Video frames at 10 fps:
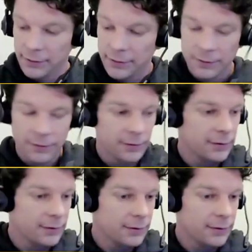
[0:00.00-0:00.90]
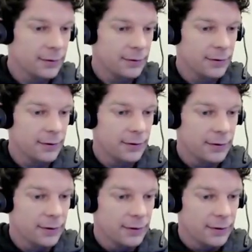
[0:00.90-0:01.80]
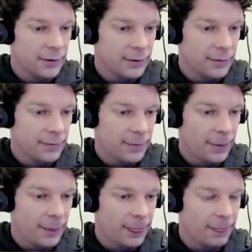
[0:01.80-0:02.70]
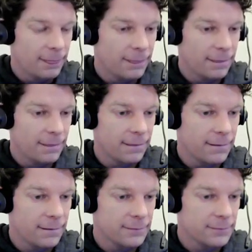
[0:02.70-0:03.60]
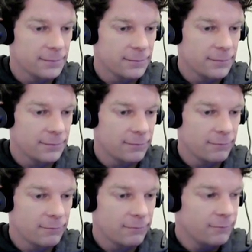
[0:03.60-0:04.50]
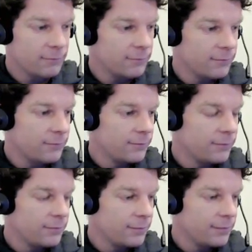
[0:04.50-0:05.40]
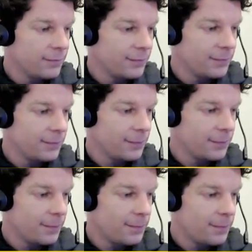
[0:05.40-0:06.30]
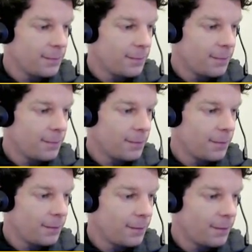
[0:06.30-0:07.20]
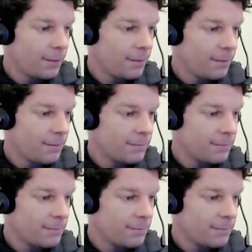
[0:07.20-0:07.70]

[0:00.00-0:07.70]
(no one is talking)